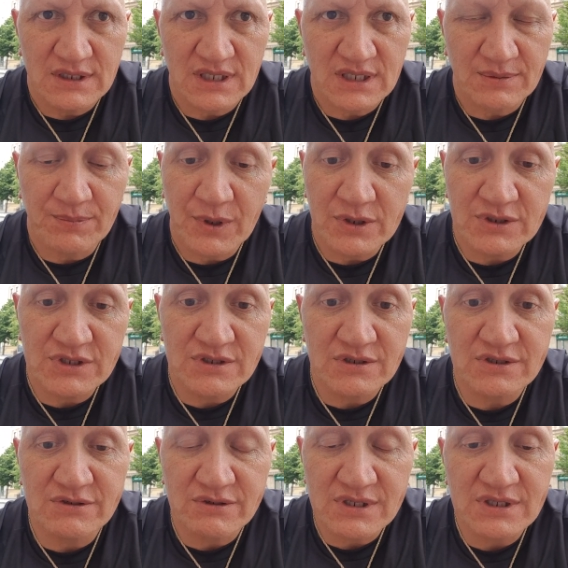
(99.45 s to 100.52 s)
Uh,
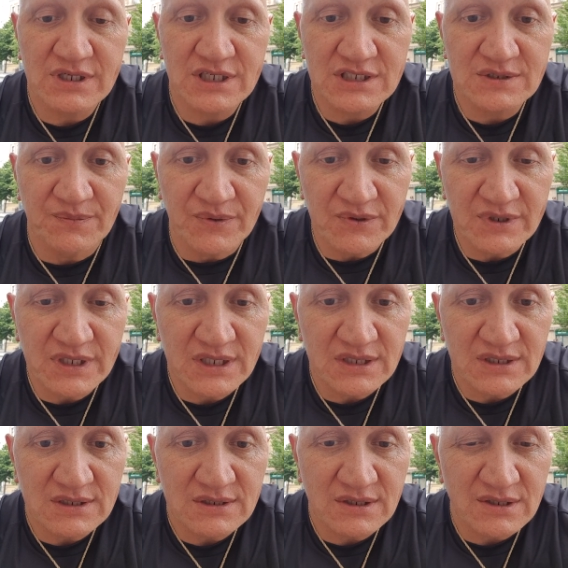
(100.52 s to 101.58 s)
Post-surgery the next morning,
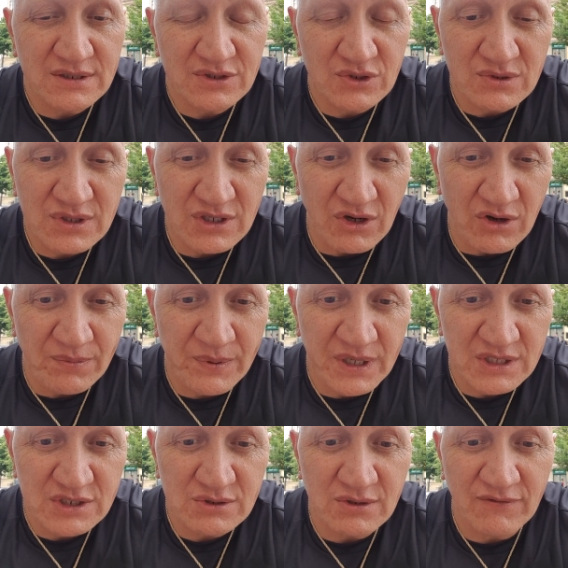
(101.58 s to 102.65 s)
I took the eye
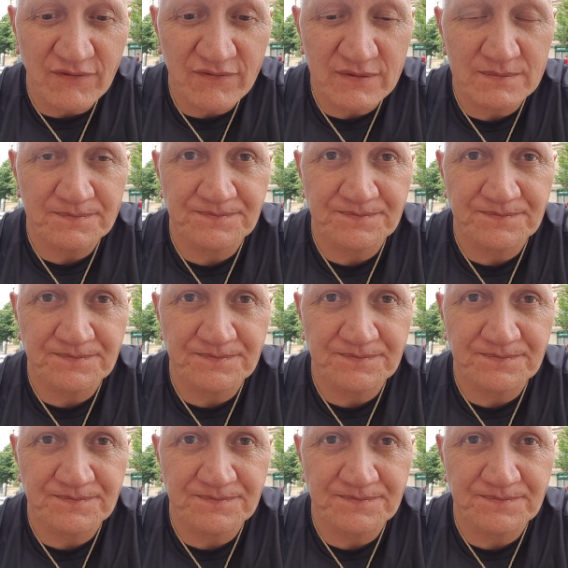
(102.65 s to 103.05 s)
patch off